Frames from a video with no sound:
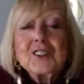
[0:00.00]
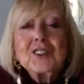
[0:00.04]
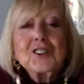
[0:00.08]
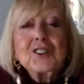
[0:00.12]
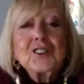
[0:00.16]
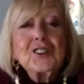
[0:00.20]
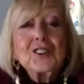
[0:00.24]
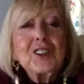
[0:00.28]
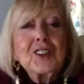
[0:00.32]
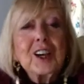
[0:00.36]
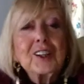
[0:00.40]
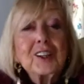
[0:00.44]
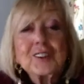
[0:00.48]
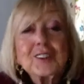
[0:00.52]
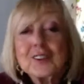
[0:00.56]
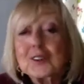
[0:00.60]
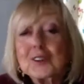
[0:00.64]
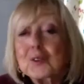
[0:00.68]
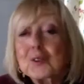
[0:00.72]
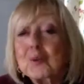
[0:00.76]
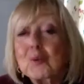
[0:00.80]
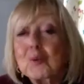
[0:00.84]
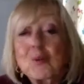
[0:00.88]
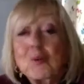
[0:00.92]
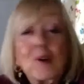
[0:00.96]
just
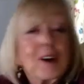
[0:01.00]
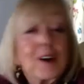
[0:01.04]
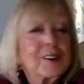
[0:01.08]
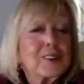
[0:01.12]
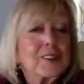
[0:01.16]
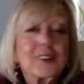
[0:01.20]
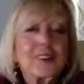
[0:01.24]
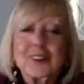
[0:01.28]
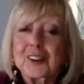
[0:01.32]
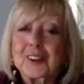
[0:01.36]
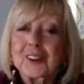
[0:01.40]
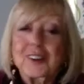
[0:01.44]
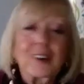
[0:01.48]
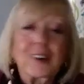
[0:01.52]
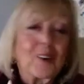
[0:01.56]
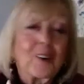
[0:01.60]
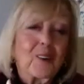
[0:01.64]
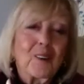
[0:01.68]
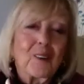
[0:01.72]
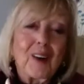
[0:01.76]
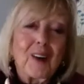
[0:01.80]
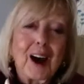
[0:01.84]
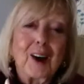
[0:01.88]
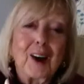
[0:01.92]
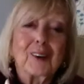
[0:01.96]
want you to
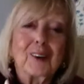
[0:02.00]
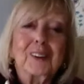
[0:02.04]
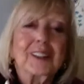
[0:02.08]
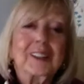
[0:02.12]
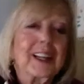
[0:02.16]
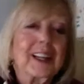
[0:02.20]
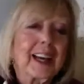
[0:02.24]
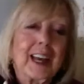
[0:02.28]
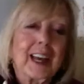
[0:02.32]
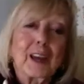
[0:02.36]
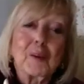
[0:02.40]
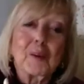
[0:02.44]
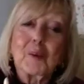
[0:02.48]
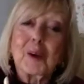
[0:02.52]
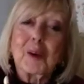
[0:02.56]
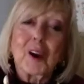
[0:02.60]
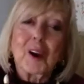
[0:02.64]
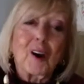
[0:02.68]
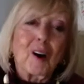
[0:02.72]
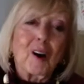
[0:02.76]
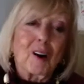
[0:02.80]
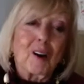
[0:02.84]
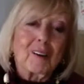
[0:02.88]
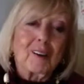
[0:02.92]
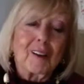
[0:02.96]
know how lucky we
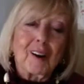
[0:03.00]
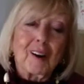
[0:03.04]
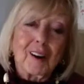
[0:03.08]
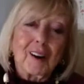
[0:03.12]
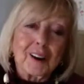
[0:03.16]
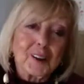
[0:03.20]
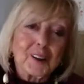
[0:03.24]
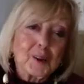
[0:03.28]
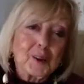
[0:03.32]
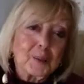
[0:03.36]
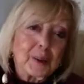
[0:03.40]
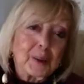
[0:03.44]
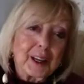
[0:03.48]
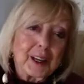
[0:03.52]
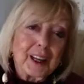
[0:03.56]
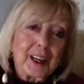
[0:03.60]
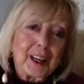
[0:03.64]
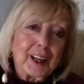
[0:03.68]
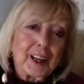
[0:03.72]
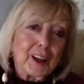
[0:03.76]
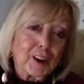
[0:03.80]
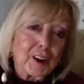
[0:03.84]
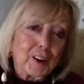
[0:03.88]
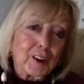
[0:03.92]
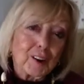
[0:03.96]
all are to be
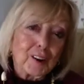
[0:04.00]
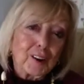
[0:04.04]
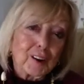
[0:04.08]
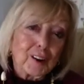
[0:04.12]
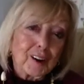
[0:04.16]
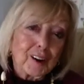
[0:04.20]
here